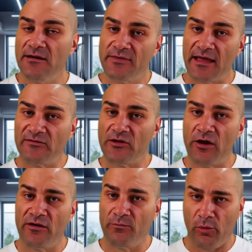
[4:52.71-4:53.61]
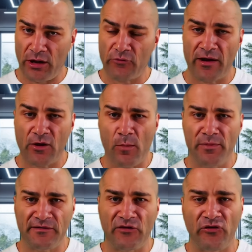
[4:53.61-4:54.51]
That's known as body
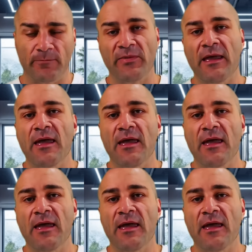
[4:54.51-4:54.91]
recomposition.